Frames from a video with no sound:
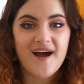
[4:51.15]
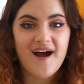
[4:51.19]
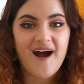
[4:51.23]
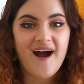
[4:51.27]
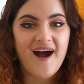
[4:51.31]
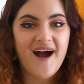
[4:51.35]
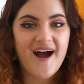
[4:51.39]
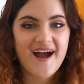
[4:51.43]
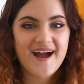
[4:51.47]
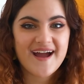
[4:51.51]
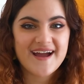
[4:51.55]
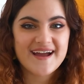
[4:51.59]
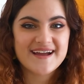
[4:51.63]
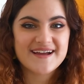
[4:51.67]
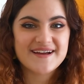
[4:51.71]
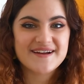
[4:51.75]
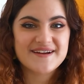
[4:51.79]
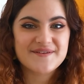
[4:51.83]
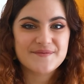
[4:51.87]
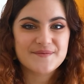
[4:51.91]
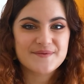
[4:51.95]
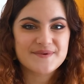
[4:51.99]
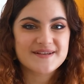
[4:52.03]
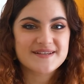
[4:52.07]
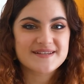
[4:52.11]
I
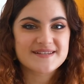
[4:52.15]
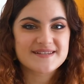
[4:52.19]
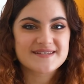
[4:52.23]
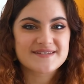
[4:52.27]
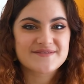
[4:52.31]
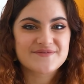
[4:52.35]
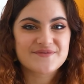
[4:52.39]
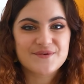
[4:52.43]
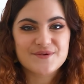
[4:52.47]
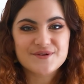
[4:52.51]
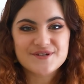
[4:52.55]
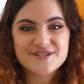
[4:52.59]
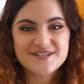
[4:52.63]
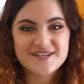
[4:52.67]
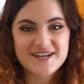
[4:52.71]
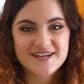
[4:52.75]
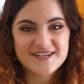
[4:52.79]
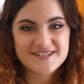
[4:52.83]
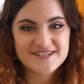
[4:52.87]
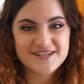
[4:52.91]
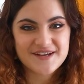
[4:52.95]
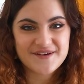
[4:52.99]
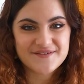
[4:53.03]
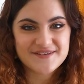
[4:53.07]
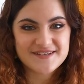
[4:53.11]
was fortunate
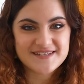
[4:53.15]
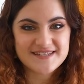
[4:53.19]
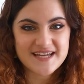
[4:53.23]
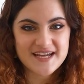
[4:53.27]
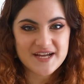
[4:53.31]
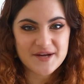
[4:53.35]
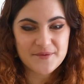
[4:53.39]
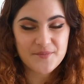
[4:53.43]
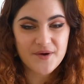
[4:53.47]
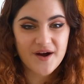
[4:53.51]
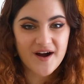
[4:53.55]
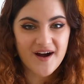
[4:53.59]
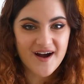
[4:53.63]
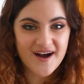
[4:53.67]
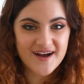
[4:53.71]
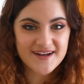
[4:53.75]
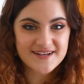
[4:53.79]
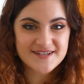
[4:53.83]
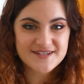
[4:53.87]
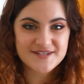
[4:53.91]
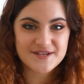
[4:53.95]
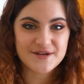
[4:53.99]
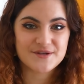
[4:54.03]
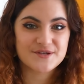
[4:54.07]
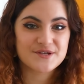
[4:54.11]
enough to take part,
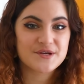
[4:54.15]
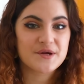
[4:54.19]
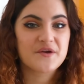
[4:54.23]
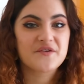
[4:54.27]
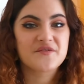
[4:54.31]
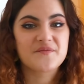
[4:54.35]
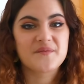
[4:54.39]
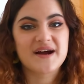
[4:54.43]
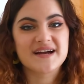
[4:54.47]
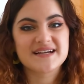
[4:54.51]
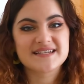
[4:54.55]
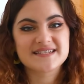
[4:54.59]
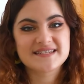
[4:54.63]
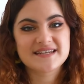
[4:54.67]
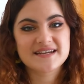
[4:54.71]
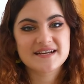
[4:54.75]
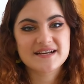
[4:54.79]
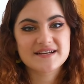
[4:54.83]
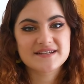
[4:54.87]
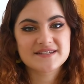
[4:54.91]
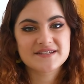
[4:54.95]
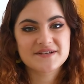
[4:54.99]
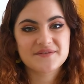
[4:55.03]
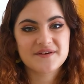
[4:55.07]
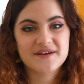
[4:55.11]
so 2 of my
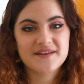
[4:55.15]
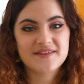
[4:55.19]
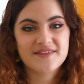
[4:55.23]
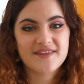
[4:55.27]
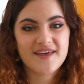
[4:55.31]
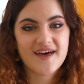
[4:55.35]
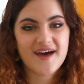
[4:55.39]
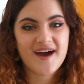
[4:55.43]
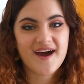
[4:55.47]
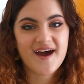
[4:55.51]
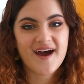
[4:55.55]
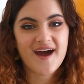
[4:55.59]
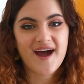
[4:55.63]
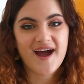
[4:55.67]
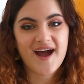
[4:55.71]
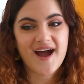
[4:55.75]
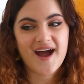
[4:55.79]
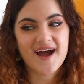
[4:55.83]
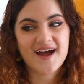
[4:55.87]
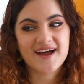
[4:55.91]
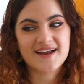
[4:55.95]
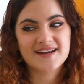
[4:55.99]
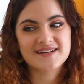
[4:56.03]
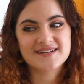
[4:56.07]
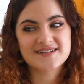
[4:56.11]
stickers are in there,
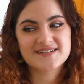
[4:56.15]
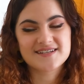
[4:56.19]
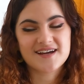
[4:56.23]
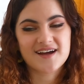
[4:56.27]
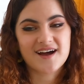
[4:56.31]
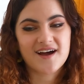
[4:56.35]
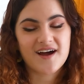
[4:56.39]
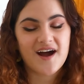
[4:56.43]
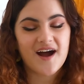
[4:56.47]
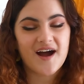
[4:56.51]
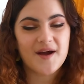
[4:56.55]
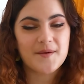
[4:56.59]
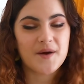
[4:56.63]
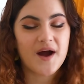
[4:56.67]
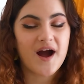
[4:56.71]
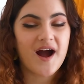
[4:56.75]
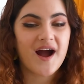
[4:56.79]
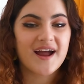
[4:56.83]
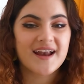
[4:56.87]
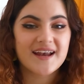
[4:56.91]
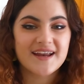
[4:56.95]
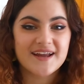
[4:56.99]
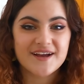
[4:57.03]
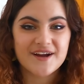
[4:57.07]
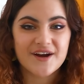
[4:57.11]
and I
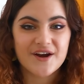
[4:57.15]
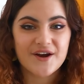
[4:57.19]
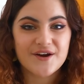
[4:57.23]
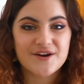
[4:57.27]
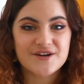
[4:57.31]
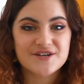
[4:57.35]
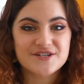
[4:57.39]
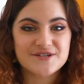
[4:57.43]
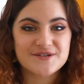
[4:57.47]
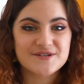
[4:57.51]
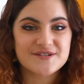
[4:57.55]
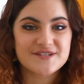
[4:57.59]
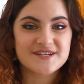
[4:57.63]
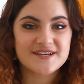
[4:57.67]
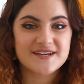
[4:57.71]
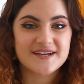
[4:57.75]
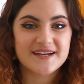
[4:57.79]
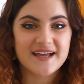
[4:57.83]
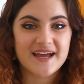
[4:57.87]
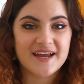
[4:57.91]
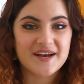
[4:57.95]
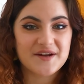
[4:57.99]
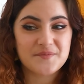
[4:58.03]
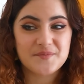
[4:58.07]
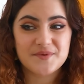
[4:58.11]
highly encourage you to
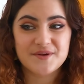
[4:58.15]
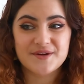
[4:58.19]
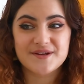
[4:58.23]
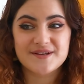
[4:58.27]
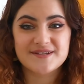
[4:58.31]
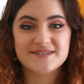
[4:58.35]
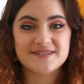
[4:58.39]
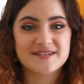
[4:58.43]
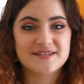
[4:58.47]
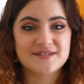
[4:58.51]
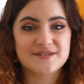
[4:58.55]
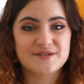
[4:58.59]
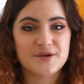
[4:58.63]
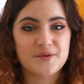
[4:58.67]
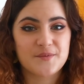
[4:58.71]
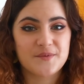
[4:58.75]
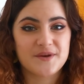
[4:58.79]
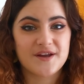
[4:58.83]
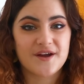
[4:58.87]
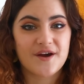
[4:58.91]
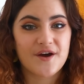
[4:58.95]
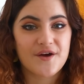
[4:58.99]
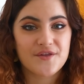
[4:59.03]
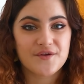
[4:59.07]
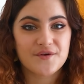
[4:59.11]
get it because there's so
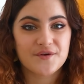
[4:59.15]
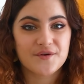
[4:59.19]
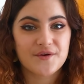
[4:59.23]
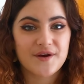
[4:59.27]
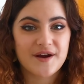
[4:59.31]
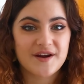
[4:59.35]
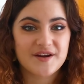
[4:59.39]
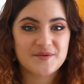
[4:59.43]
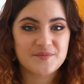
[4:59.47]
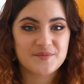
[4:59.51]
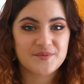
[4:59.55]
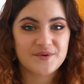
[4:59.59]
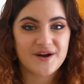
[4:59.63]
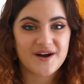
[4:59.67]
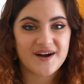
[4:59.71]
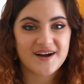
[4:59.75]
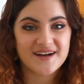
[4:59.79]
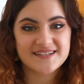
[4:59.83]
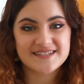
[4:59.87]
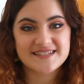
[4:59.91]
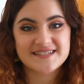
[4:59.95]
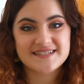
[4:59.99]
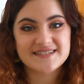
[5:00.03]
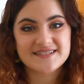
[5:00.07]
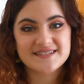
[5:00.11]
many other incredible
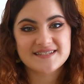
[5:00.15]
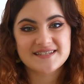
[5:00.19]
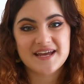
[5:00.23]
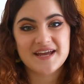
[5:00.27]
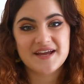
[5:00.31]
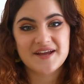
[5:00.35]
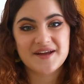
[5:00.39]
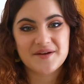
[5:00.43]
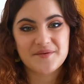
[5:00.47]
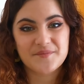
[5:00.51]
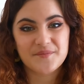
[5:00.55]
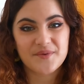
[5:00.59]
artists taking